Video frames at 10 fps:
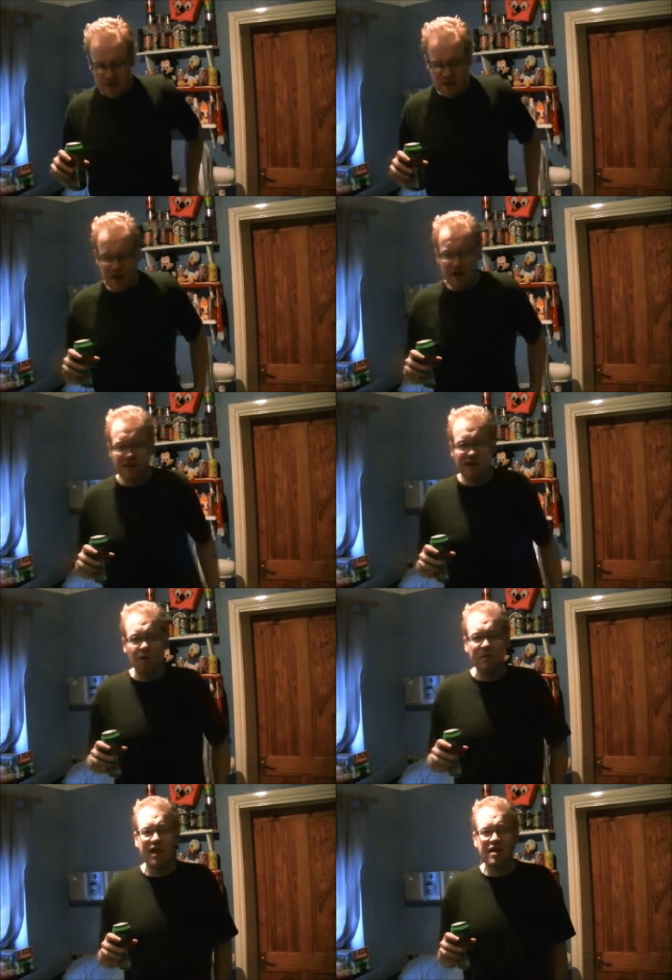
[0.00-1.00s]
the only thing they'll
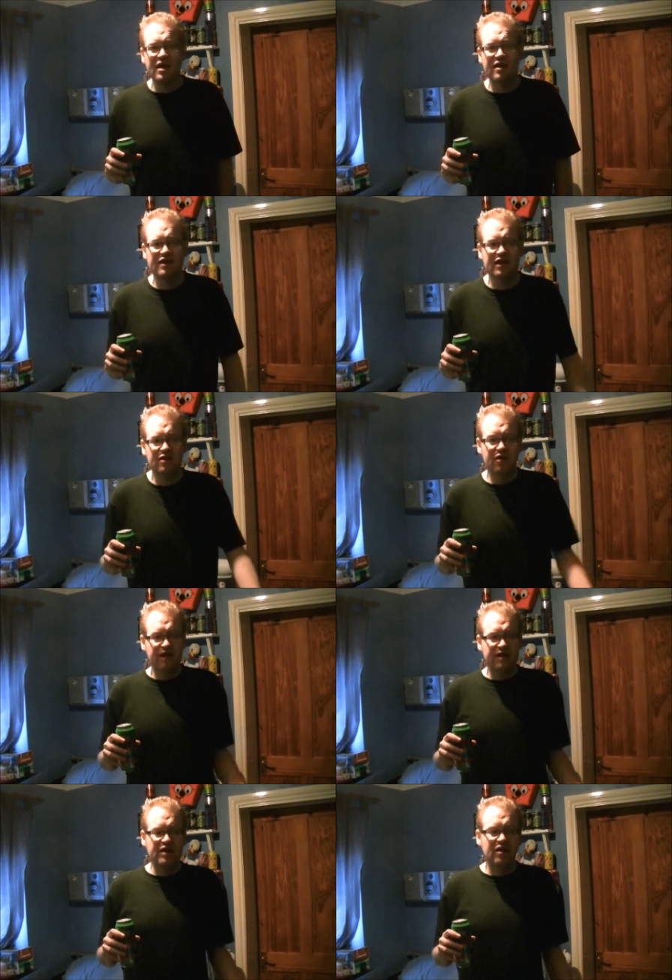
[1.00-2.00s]
be getting is the is the